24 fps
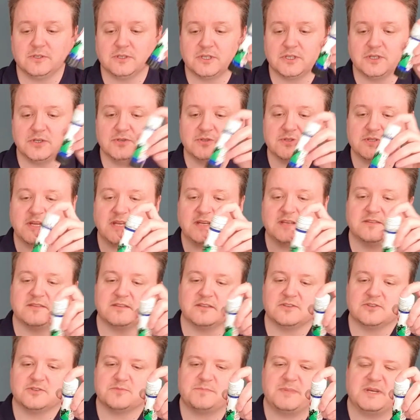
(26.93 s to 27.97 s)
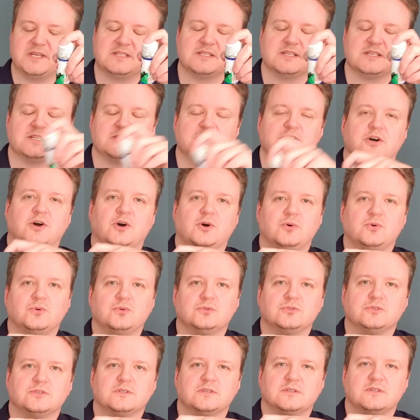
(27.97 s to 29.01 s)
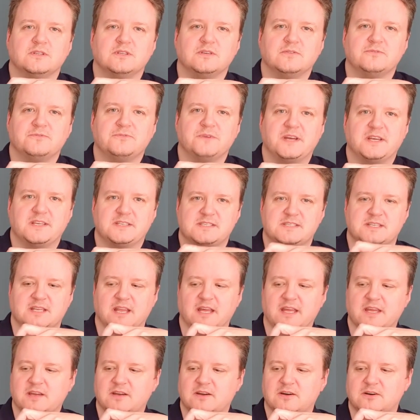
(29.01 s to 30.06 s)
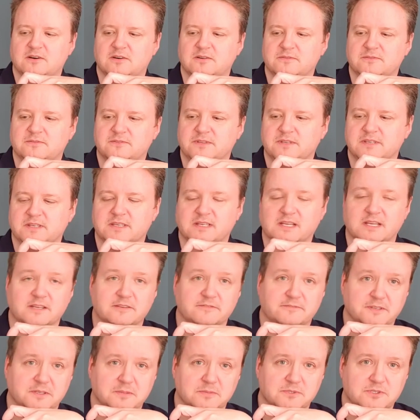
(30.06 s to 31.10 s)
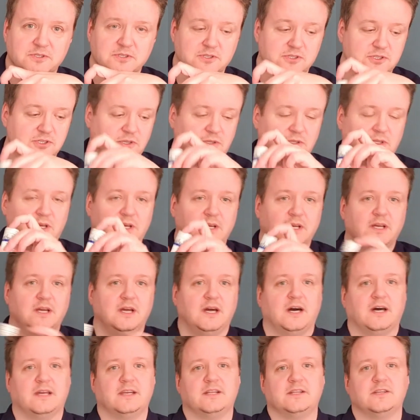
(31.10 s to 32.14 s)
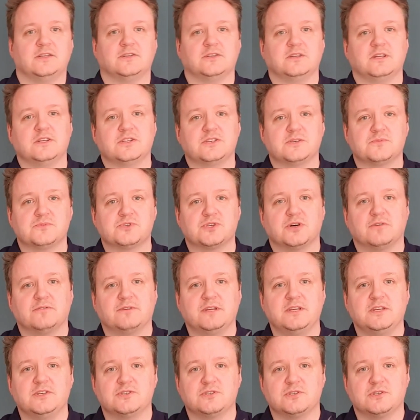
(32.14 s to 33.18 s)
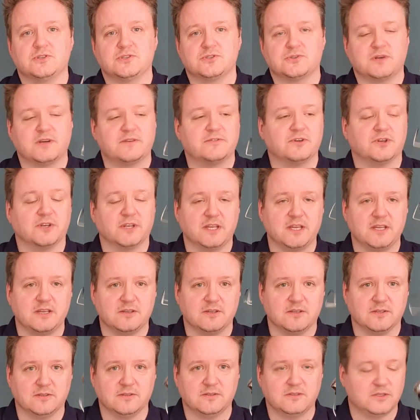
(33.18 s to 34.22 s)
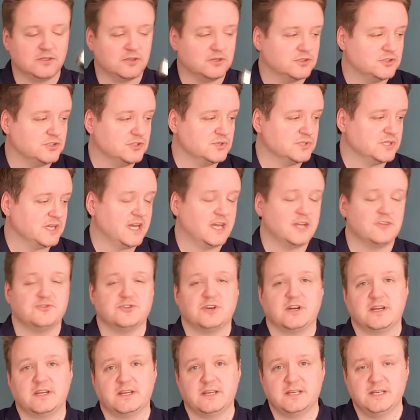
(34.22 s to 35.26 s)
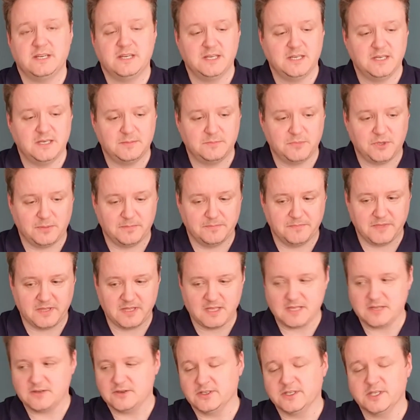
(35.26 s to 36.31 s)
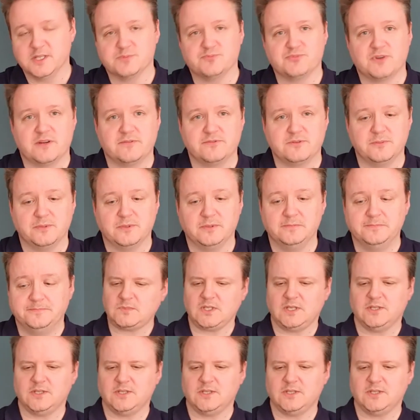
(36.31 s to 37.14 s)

You can use anything just basically to hold the first layer of the cling film to the skull. And then you're going to need some sort of heat source. So I've got a heat gun. You could use a hairdryer, but heat gun is preferable.